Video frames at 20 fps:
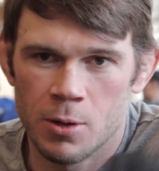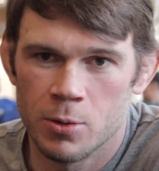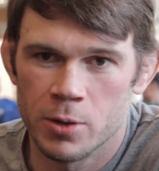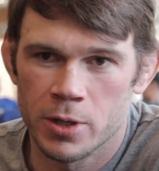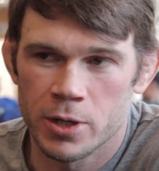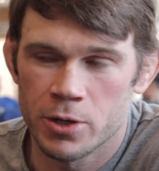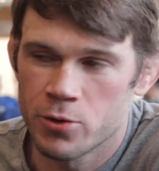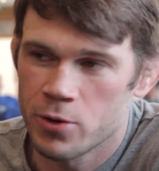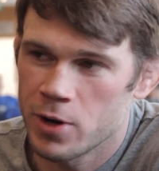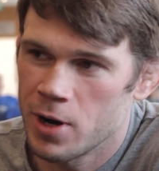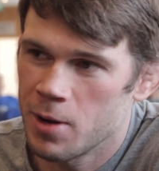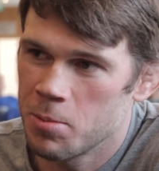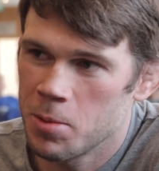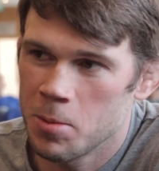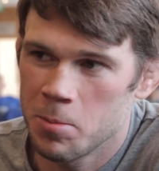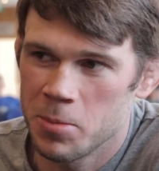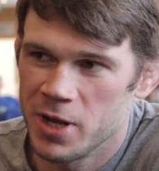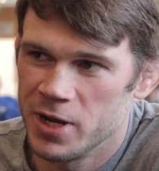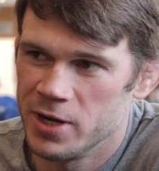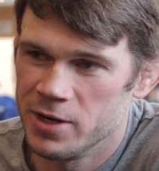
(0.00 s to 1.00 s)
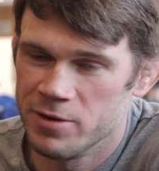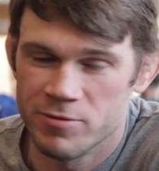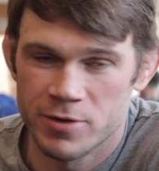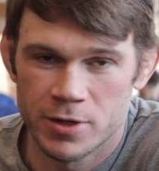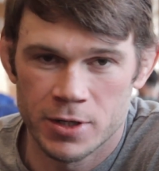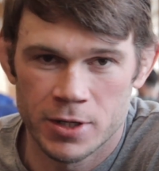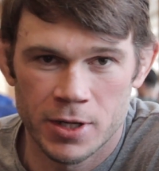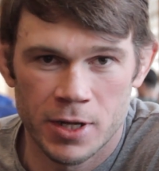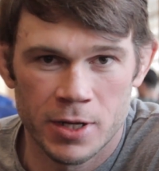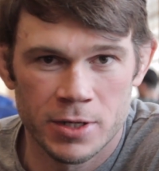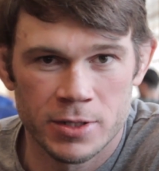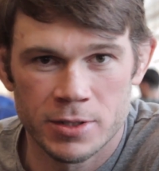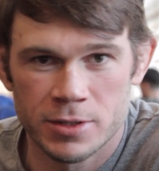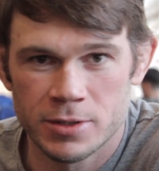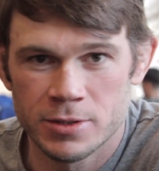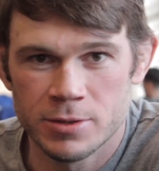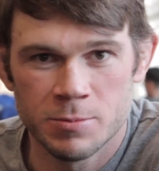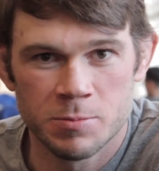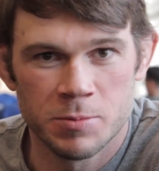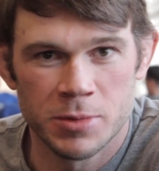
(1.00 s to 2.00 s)
Holy crap! I'm not even in London.
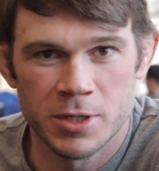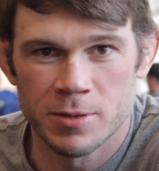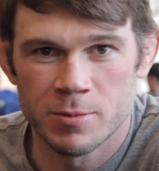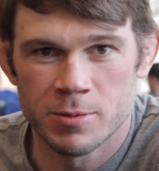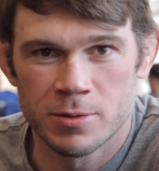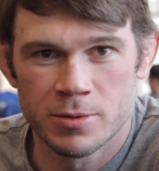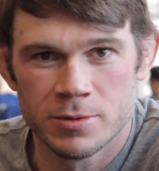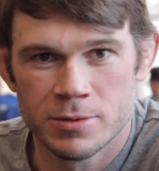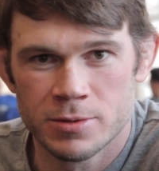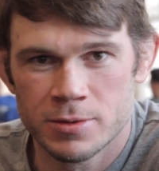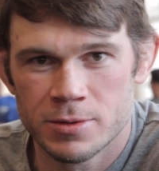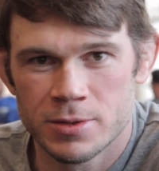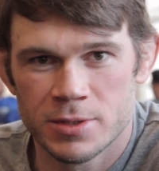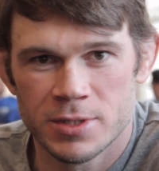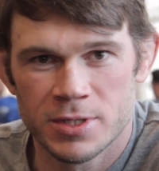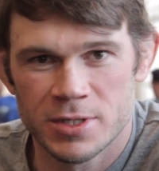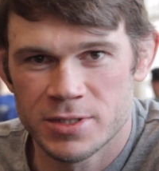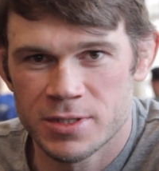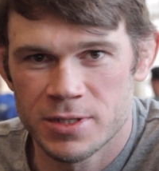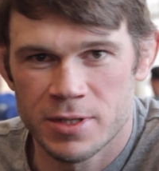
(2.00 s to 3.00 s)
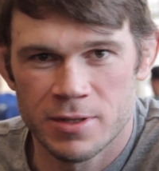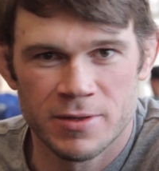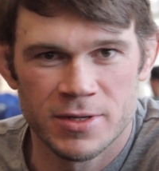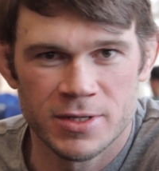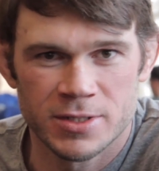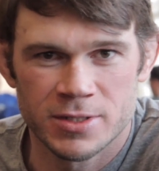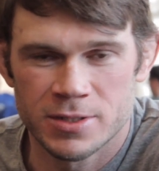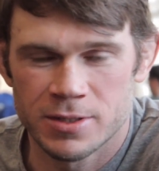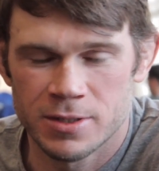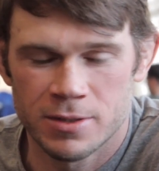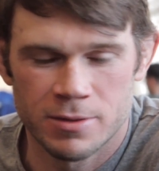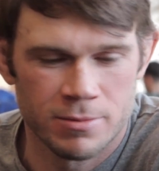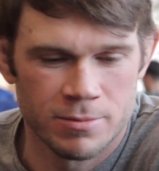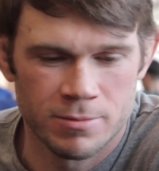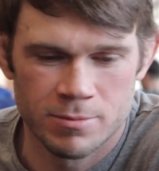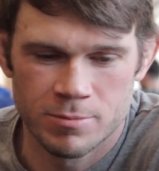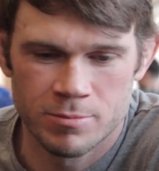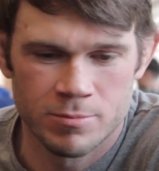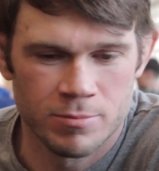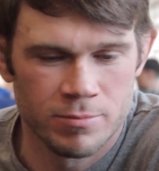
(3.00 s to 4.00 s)
This
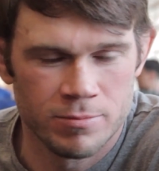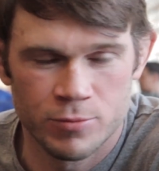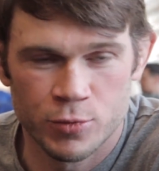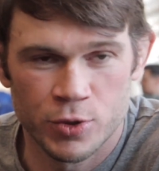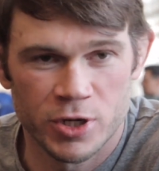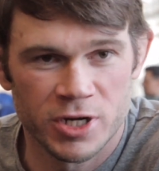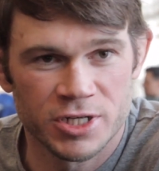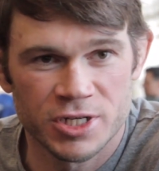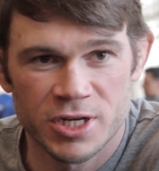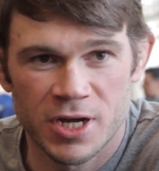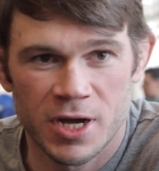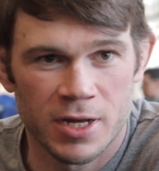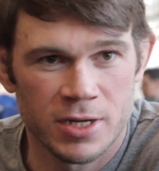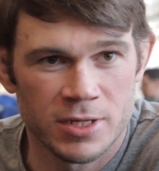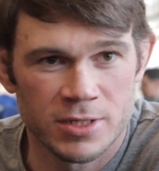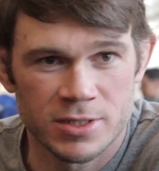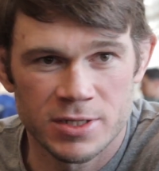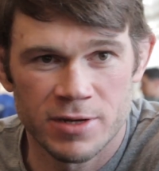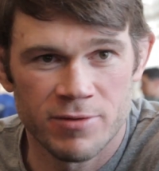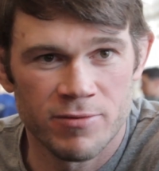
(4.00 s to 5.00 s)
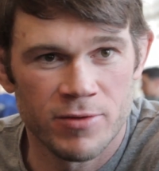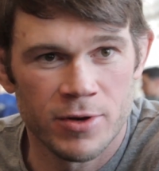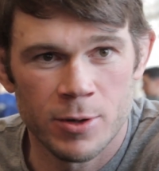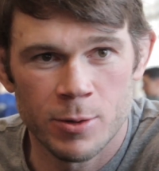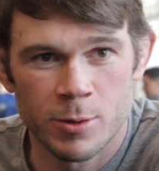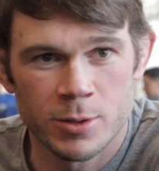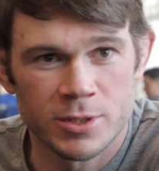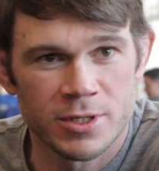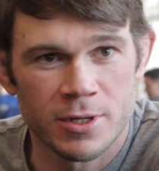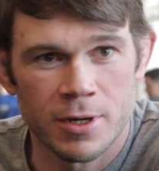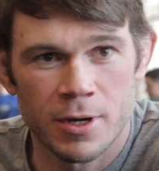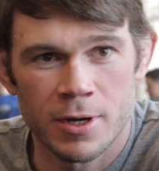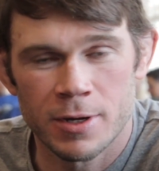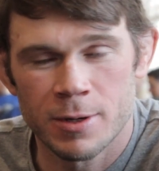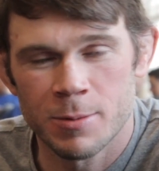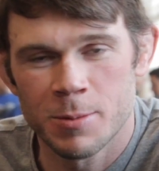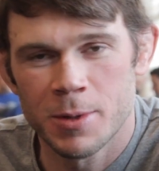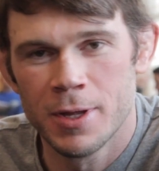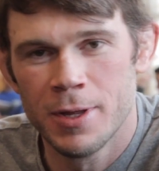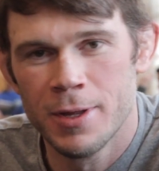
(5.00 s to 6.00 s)
British guy doesn't even know what he's talking
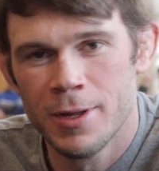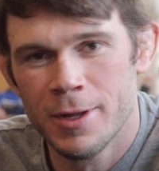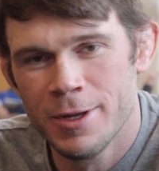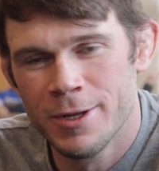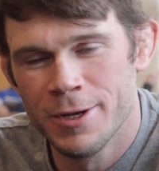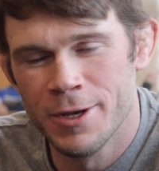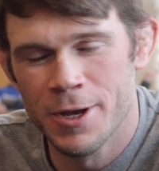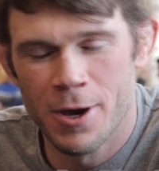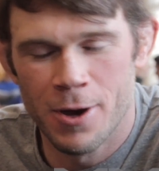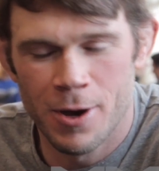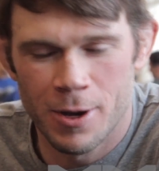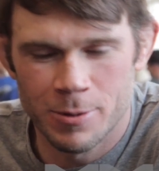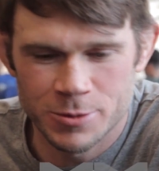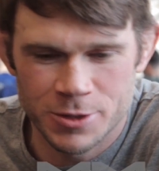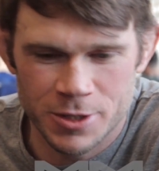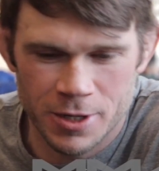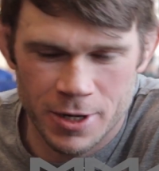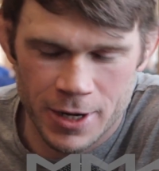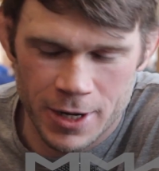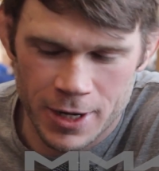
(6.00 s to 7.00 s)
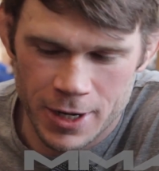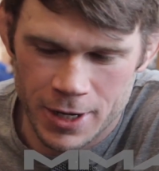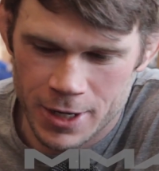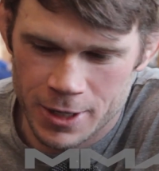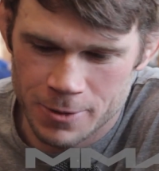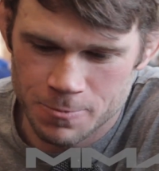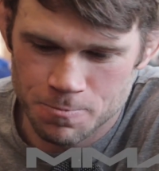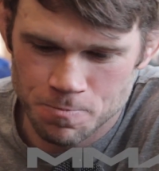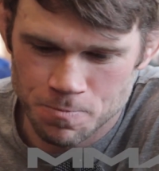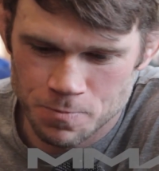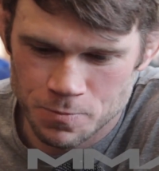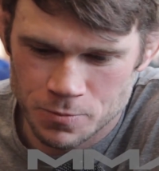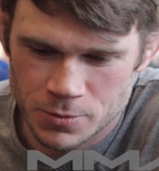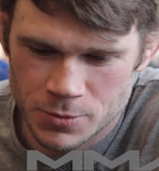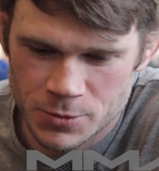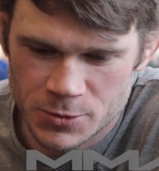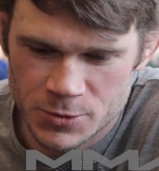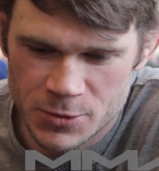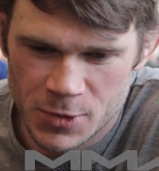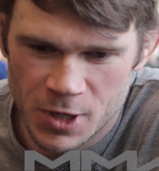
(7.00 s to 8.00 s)
about. No, I'm sorry.
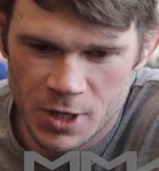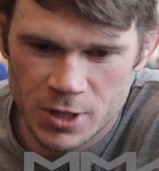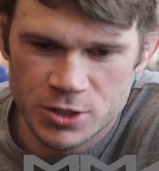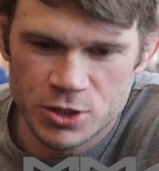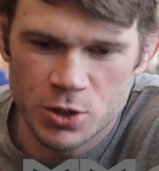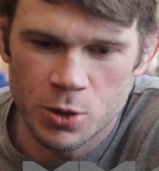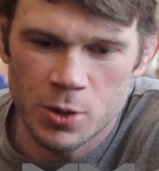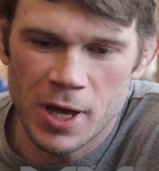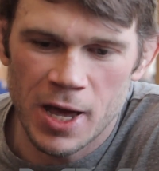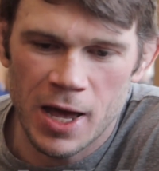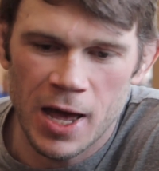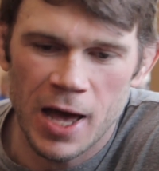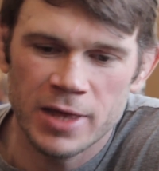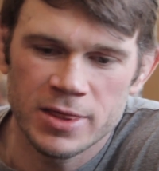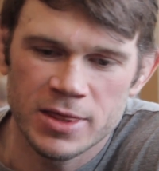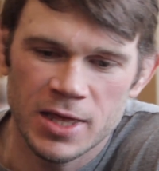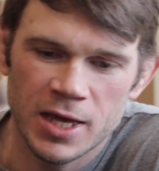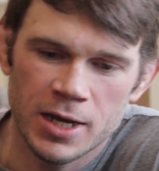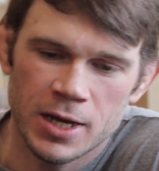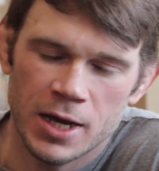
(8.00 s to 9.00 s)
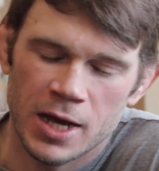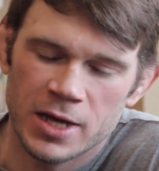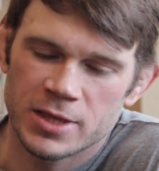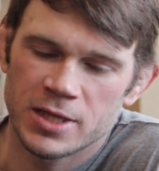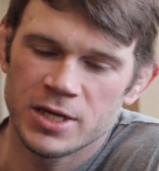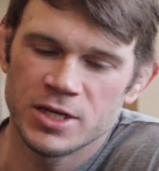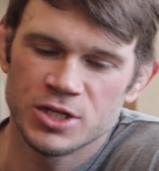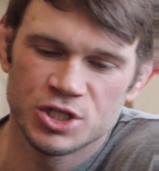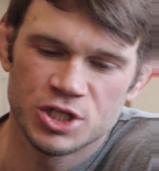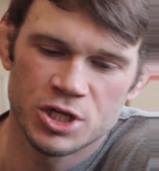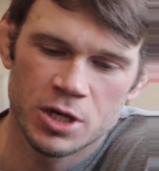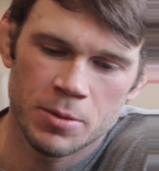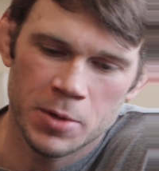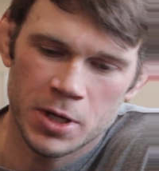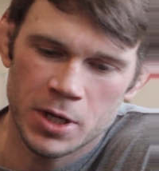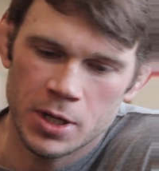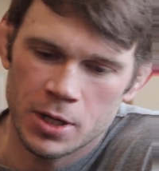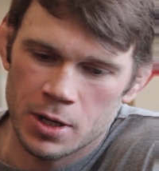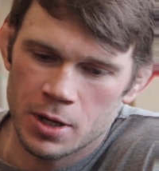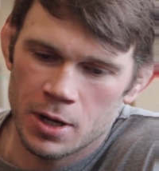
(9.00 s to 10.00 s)
So yeah, I think
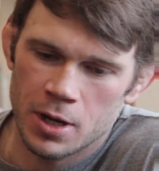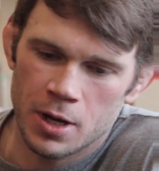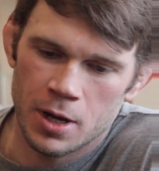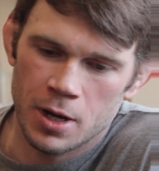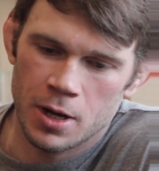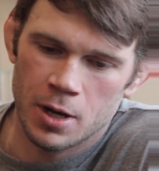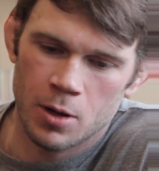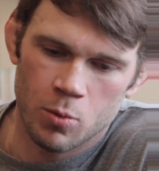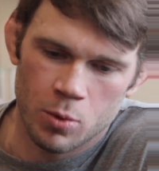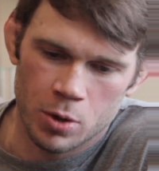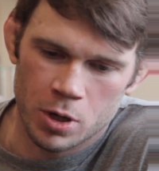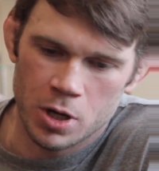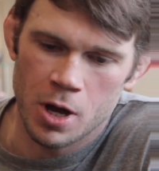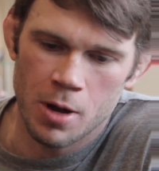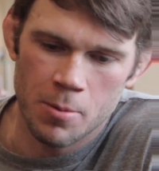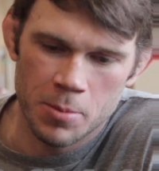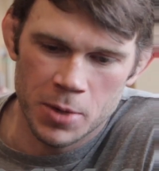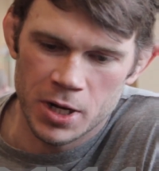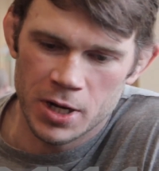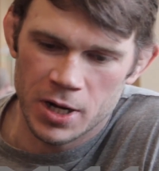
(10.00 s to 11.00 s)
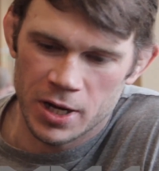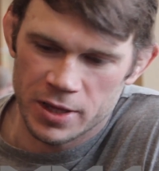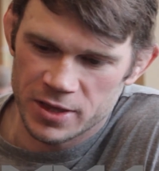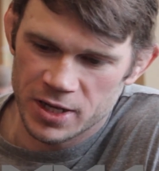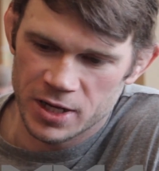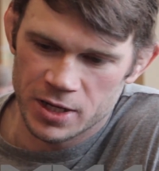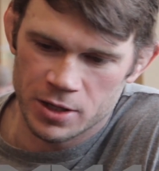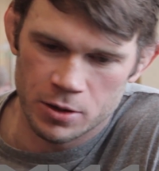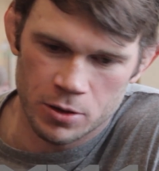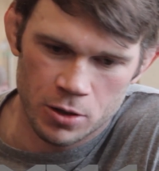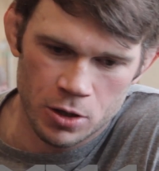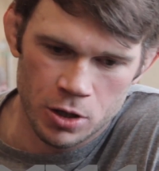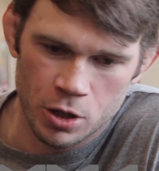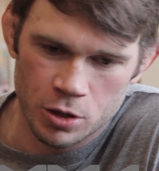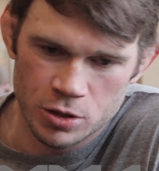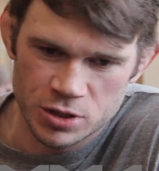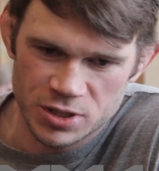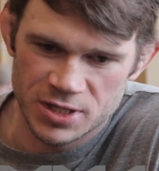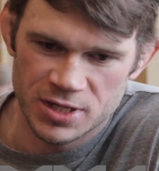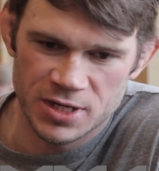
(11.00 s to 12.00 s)
Jimmy will come in. I think he'll
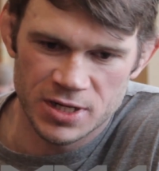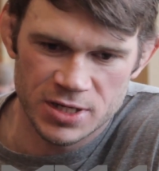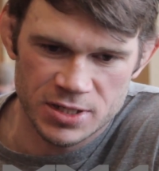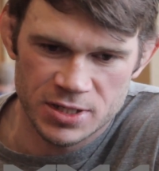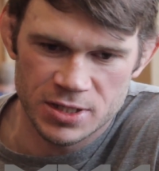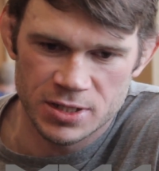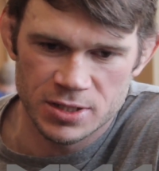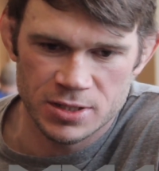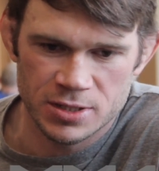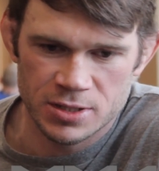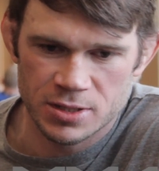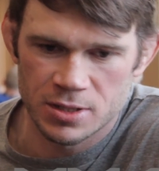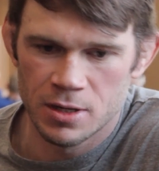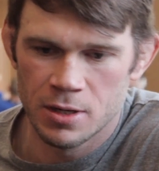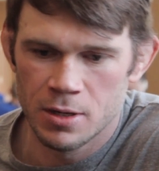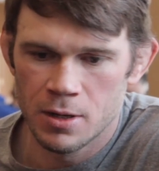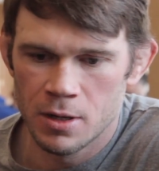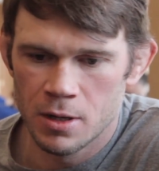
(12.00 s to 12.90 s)
close the distance,